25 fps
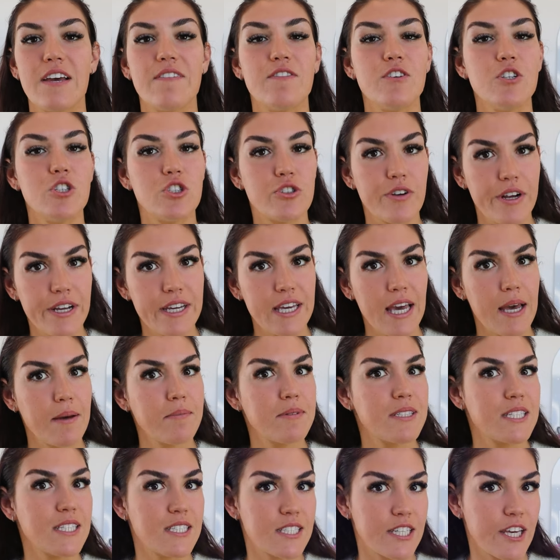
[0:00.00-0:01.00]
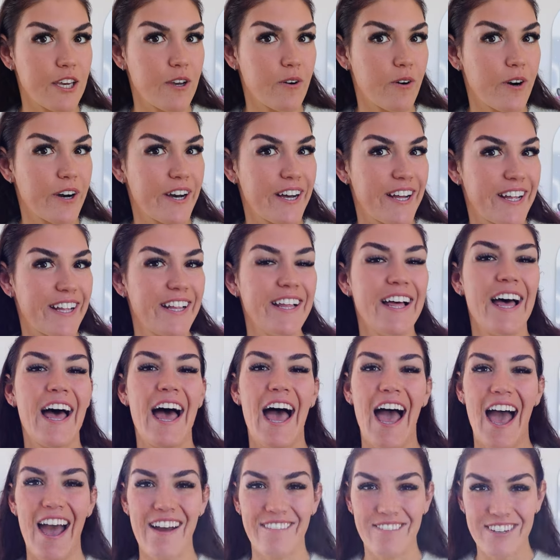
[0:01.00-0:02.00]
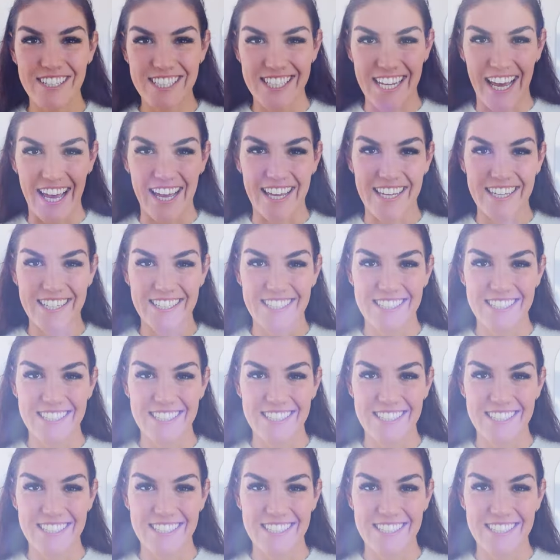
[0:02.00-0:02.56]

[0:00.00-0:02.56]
if you drink MCT oil every day.